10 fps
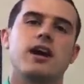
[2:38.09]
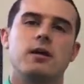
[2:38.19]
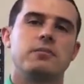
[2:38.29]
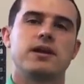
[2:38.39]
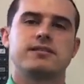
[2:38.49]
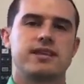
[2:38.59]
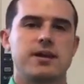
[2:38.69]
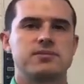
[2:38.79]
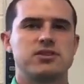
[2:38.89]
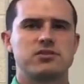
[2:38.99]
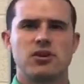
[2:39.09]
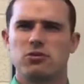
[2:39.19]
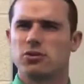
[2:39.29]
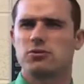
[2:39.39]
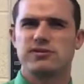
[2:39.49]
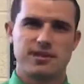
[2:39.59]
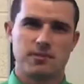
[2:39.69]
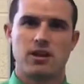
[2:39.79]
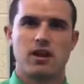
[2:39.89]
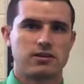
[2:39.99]
complex games so you don't lose
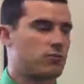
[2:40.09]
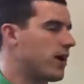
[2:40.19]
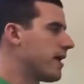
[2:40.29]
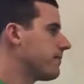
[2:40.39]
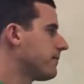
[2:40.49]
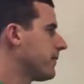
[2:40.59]
them along the way.